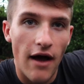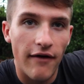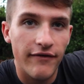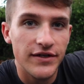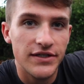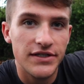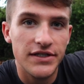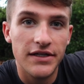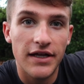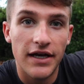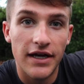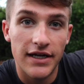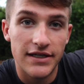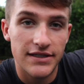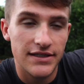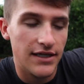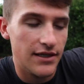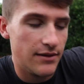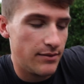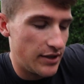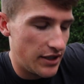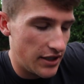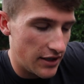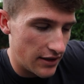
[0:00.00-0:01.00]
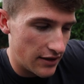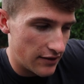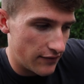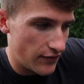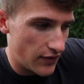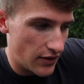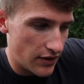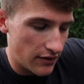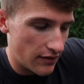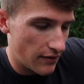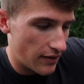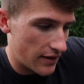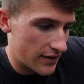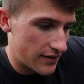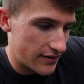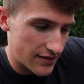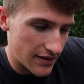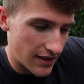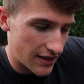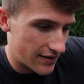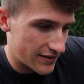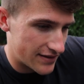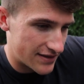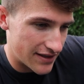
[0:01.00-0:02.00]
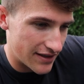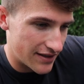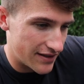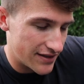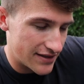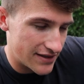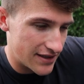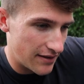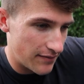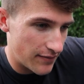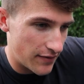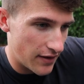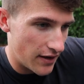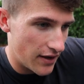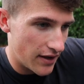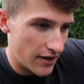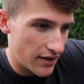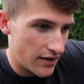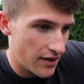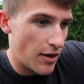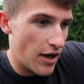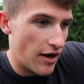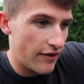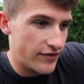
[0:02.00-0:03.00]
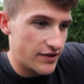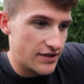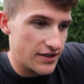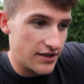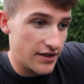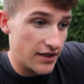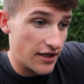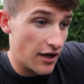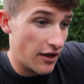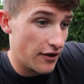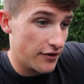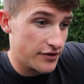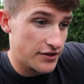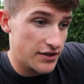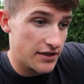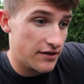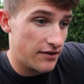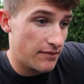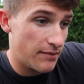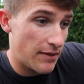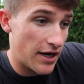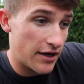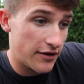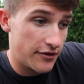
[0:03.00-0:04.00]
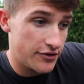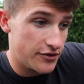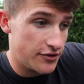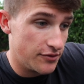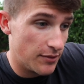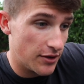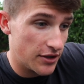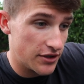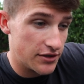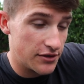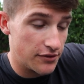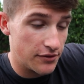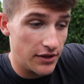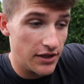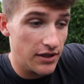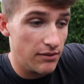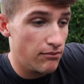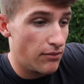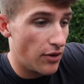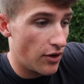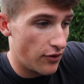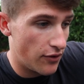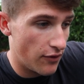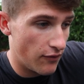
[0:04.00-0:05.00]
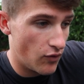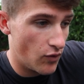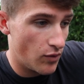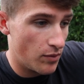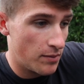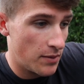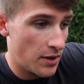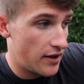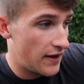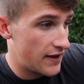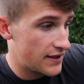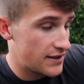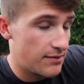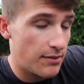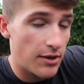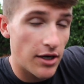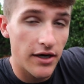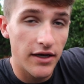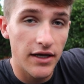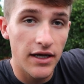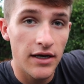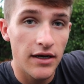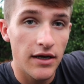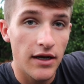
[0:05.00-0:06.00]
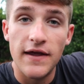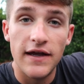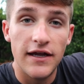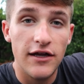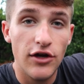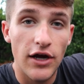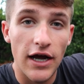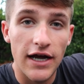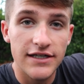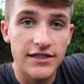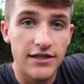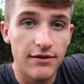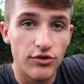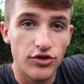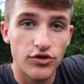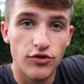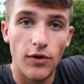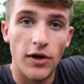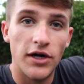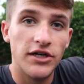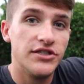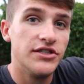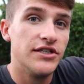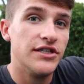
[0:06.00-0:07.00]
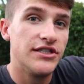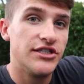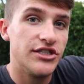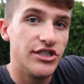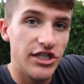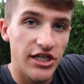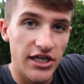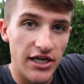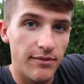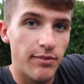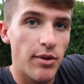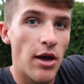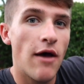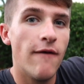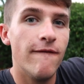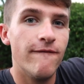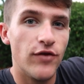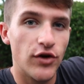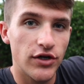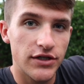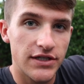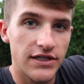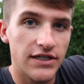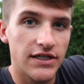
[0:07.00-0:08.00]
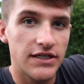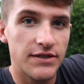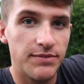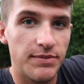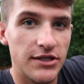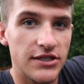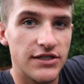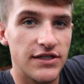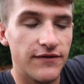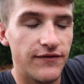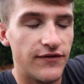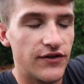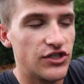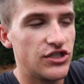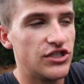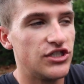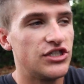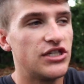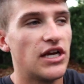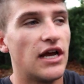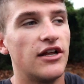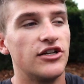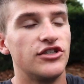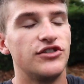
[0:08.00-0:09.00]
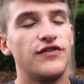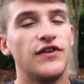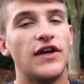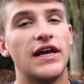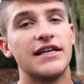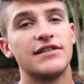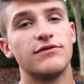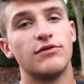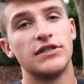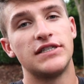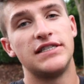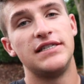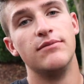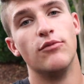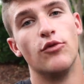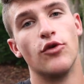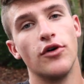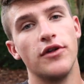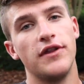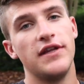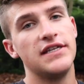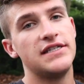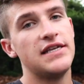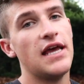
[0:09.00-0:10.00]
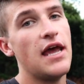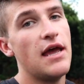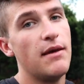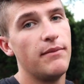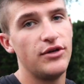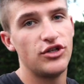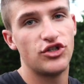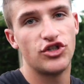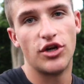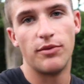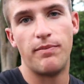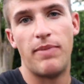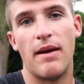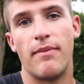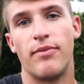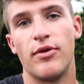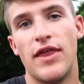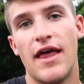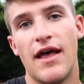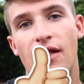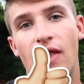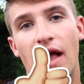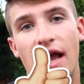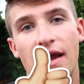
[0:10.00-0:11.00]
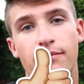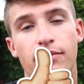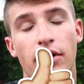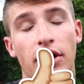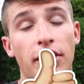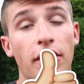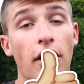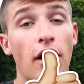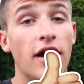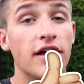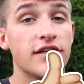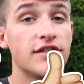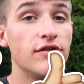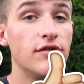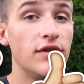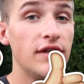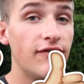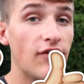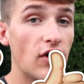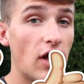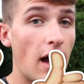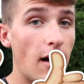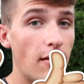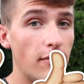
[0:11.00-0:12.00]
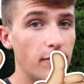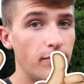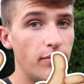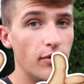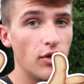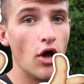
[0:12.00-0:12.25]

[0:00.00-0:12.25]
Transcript: Obviously, like I said at the beginning of the video, I said the same thing. Obviously the colors didn't matter too much. They're eating both of them. That's about it. Thank you guys so much for watching this cheap versus expensive fishing challenge. If you guys want to see more of these, be sure to pepper that like button. Also leave a comment